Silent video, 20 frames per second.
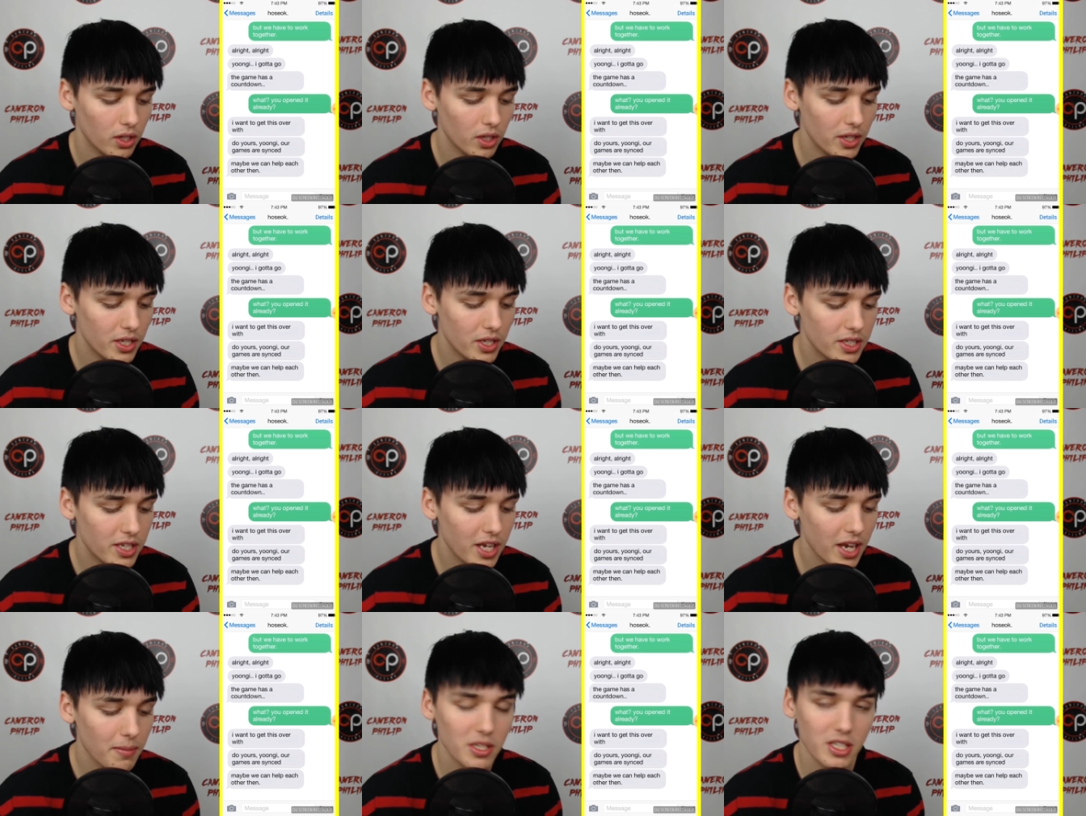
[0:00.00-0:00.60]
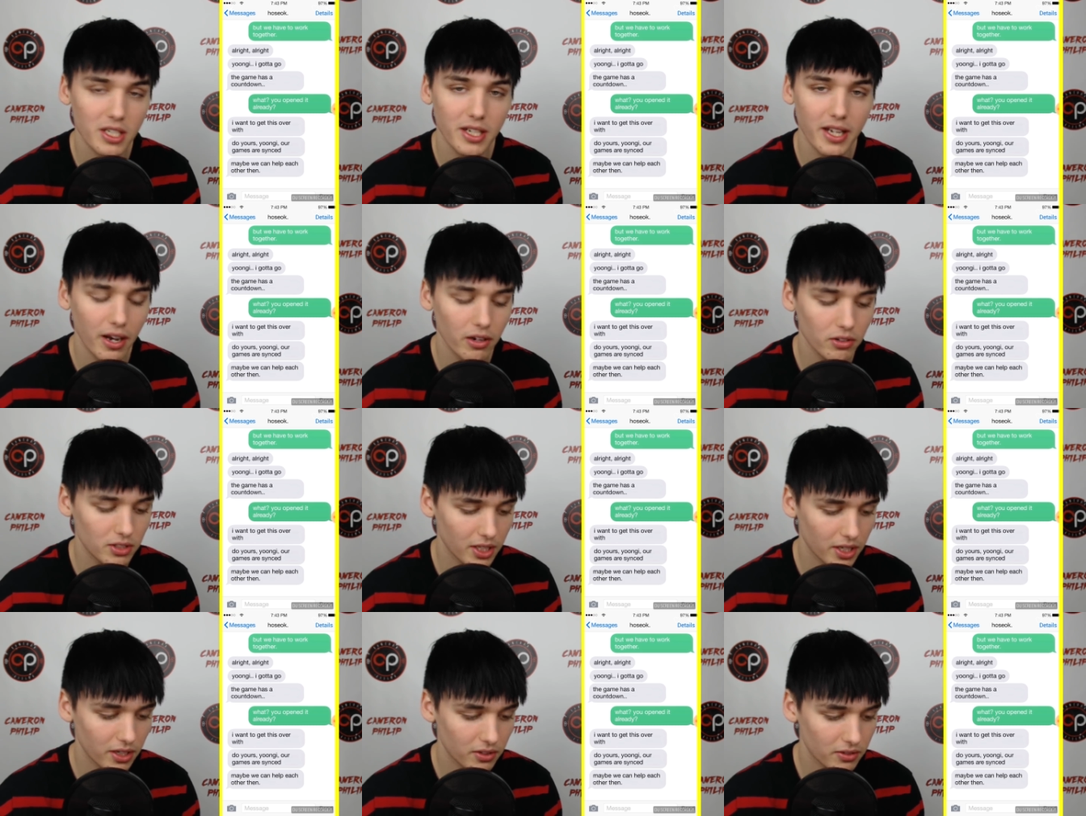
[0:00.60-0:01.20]
This game has a
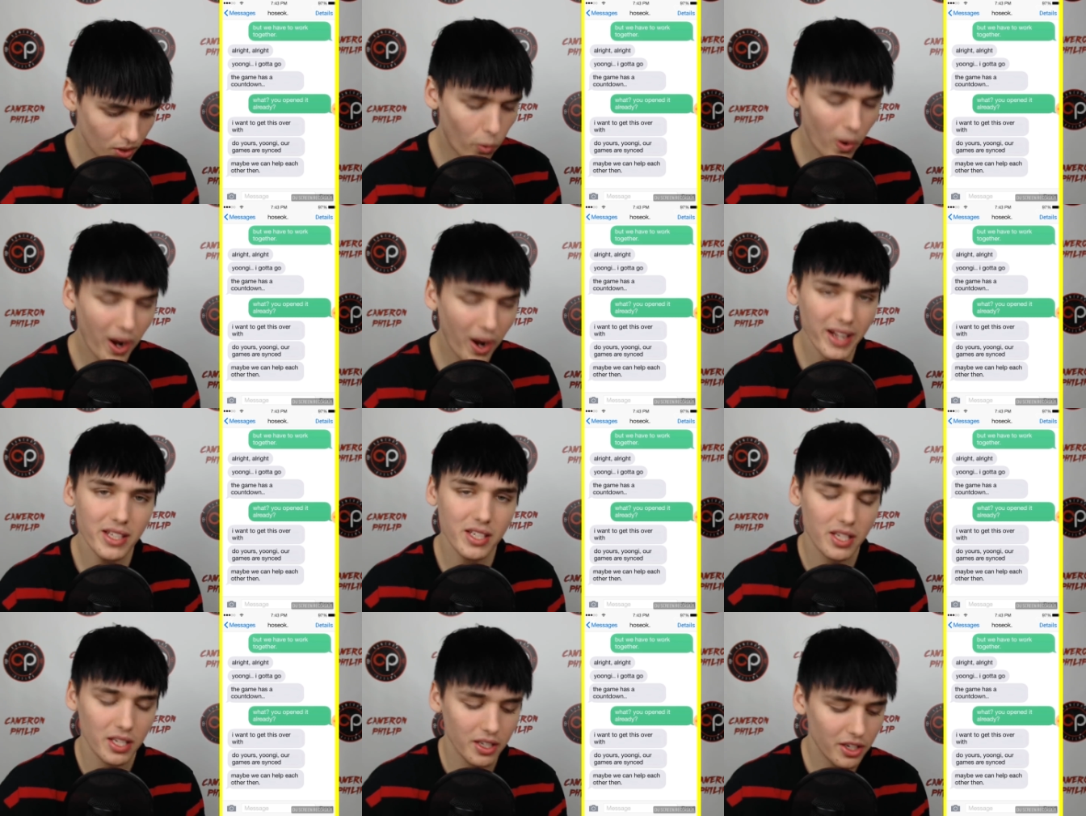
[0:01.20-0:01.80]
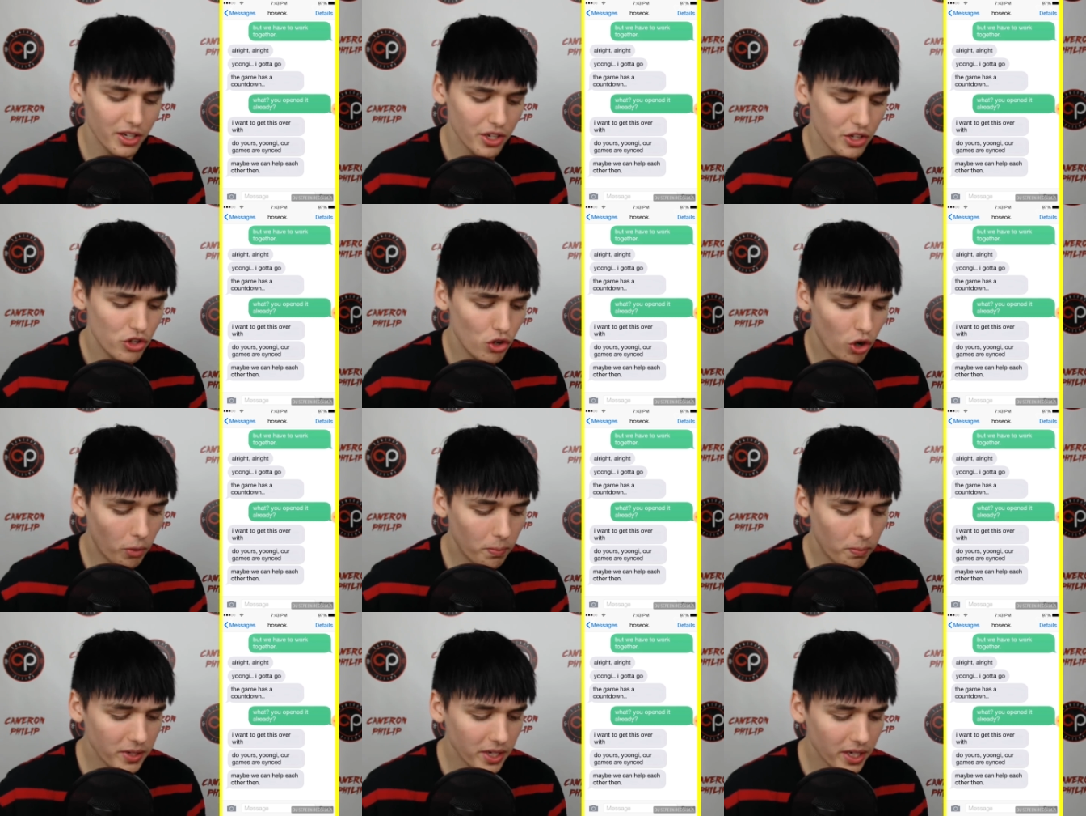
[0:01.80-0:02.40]
countdown. What? You
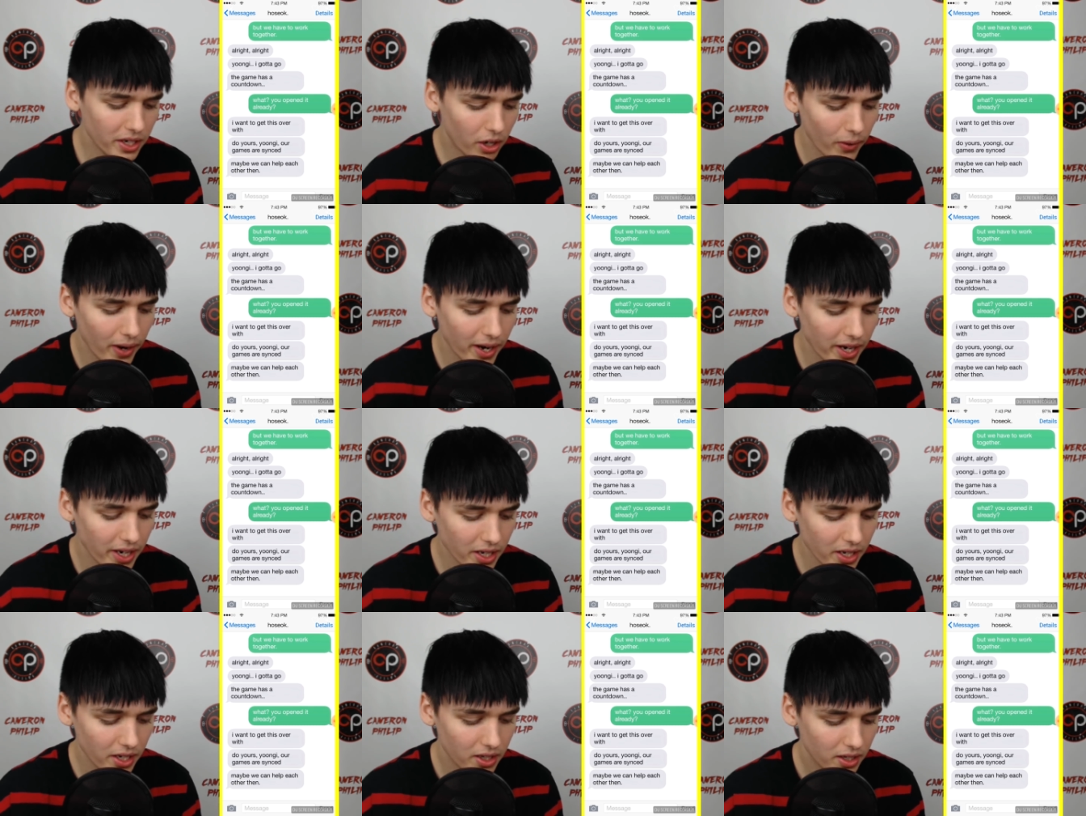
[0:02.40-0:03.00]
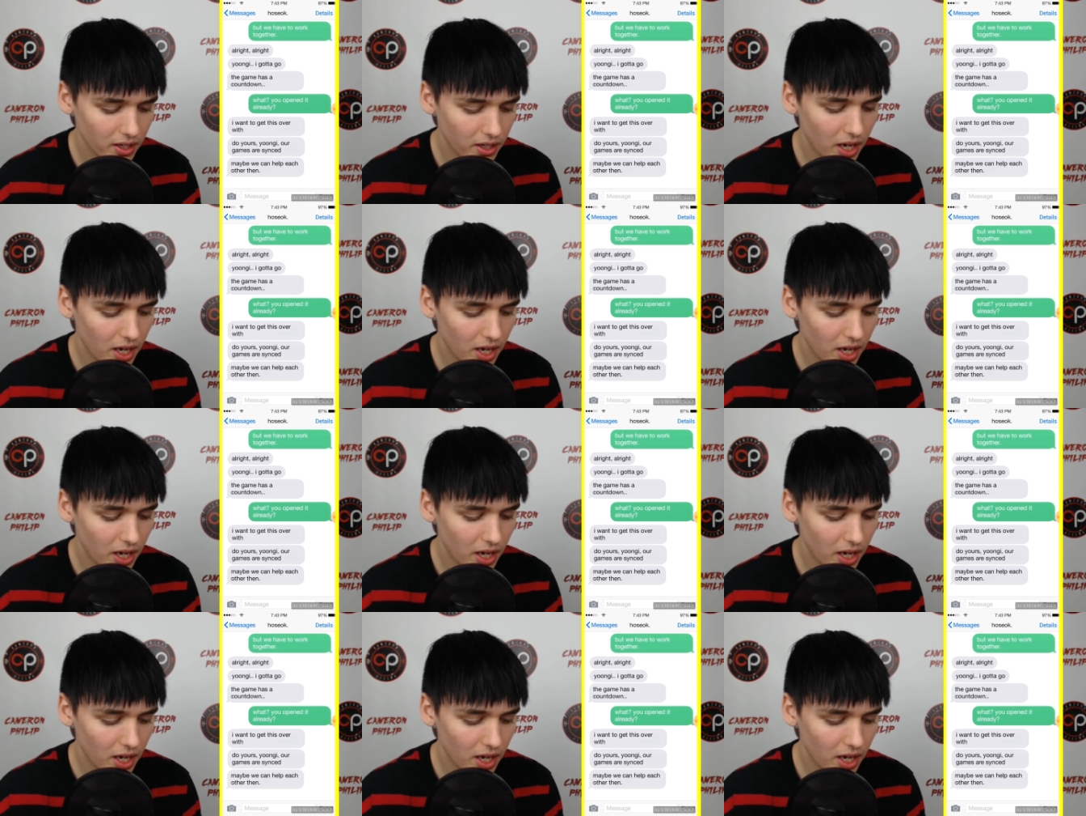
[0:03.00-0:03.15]
opened it already?